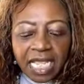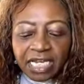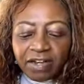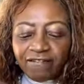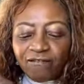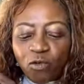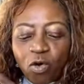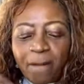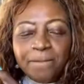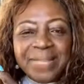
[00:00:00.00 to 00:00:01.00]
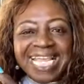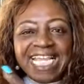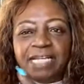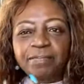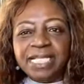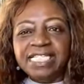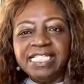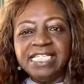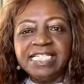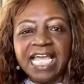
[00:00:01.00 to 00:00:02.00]
There are four main
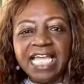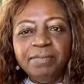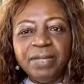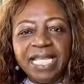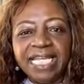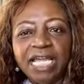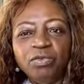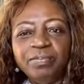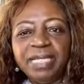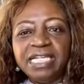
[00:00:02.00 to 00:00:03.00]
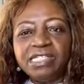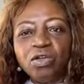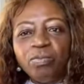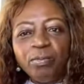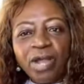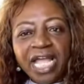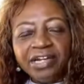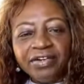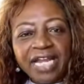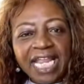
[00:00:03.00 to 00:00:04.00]
business type, and that would be the sole proprietor.